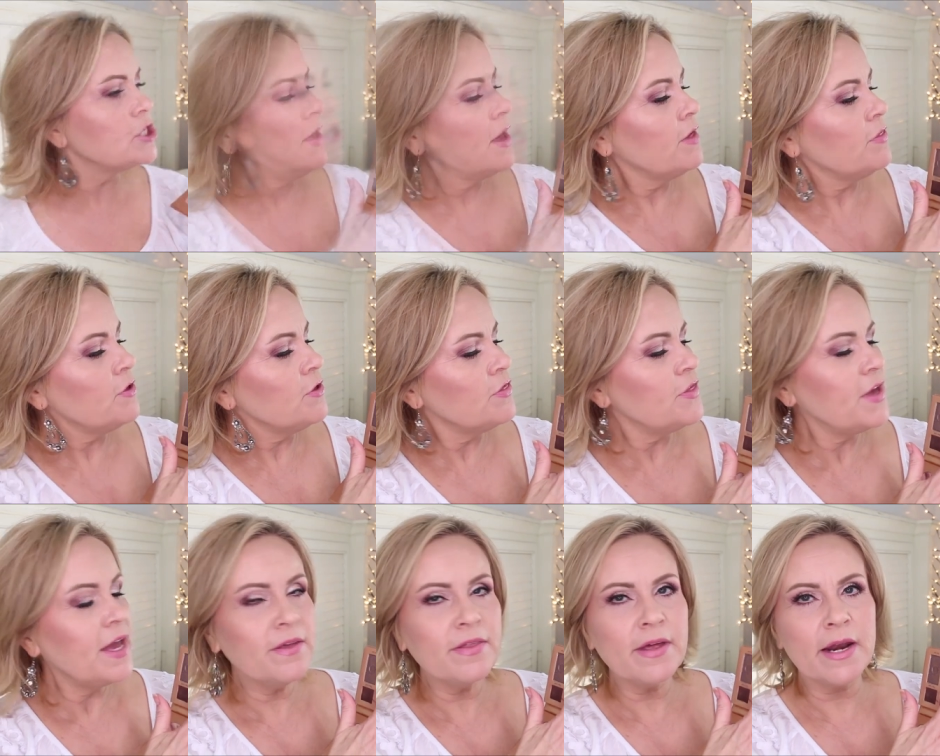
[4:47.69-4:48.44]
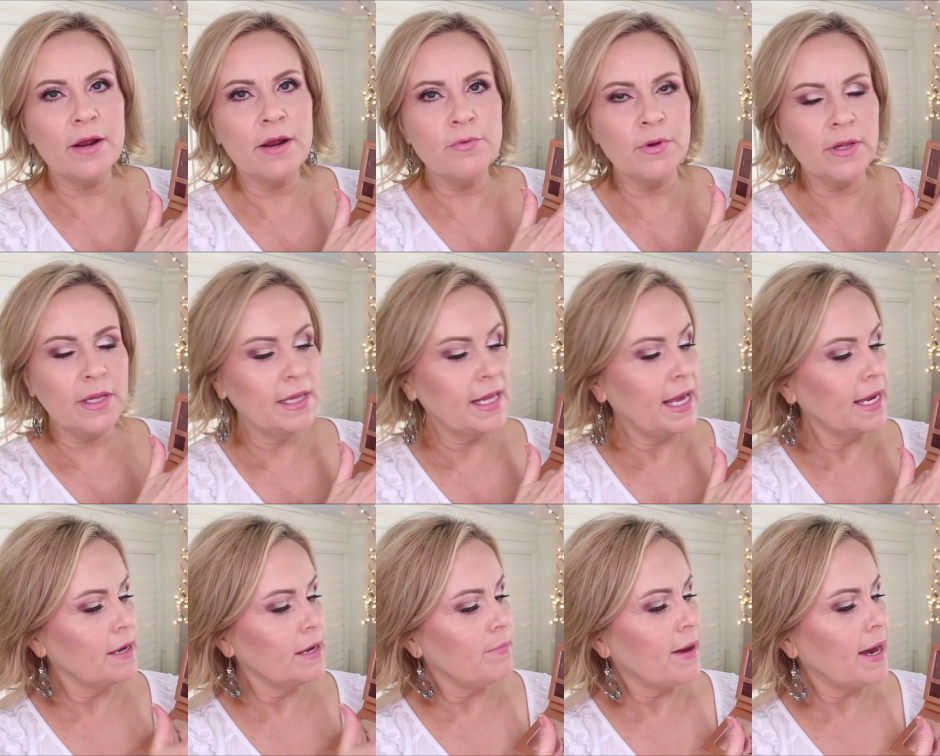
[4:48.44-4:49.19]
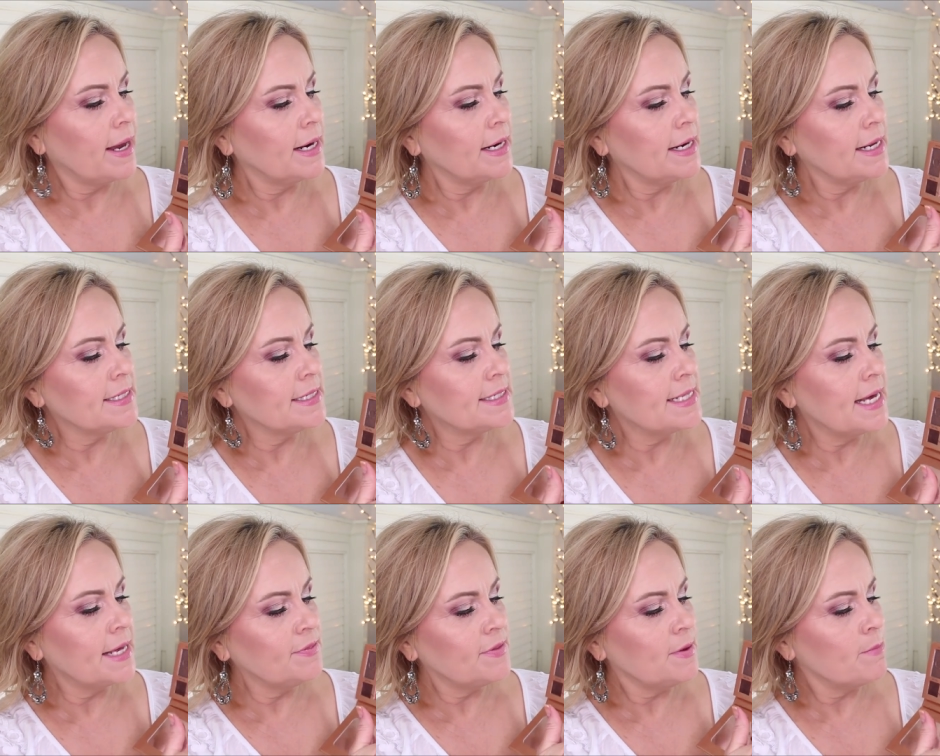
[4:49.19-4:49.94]
The other thing that I really like about it is
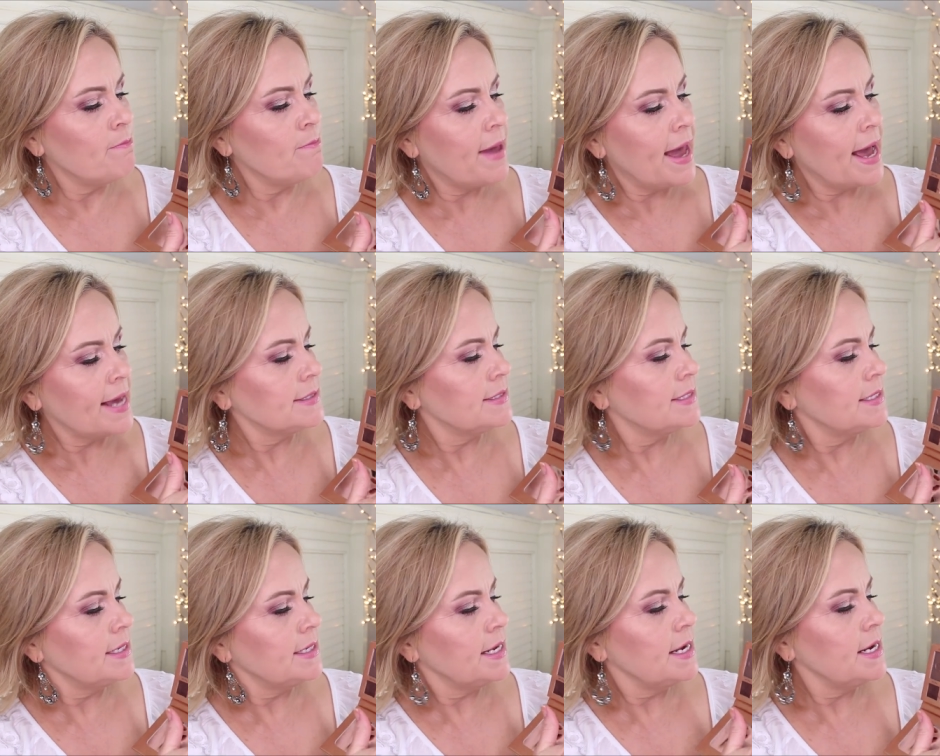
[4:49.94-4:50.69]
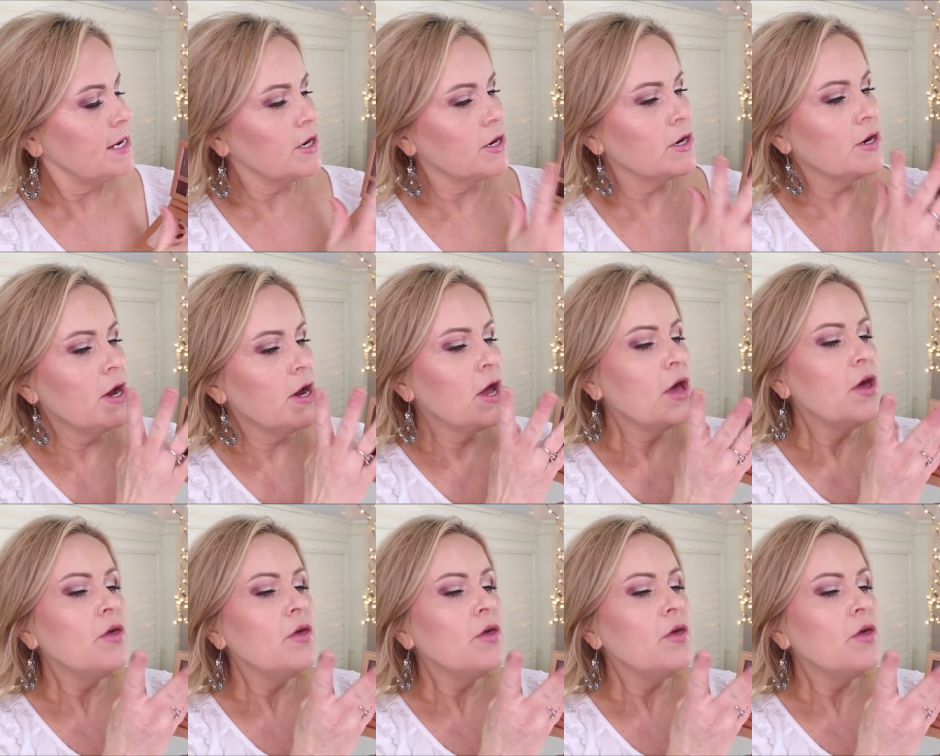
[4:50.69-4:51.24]
that the mattes in here,